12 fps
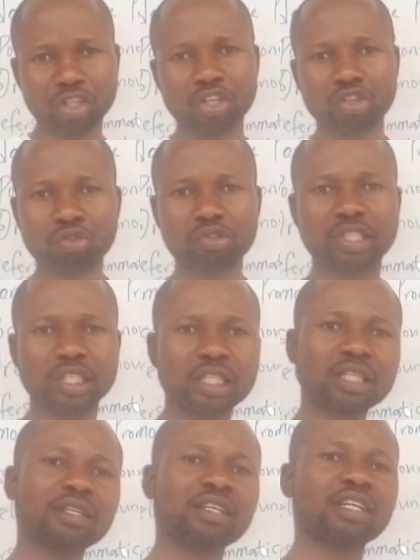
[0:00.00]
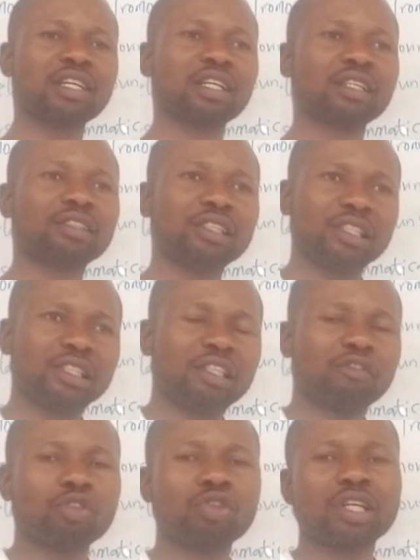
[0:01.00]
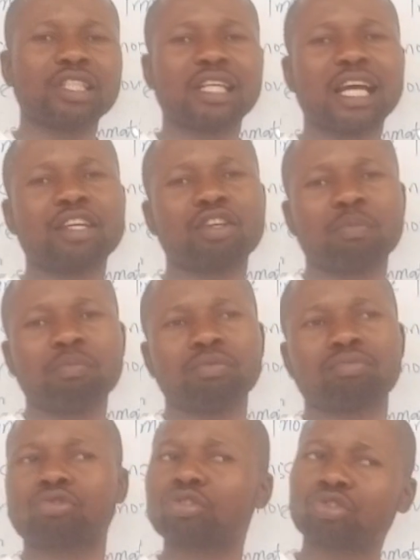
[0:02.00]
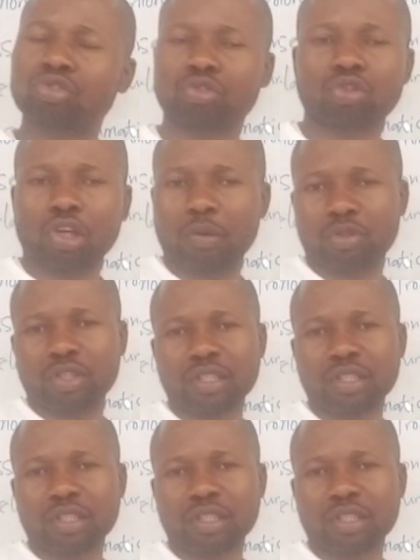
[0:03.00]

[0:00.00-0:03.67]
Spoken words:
You see, even though the lion come to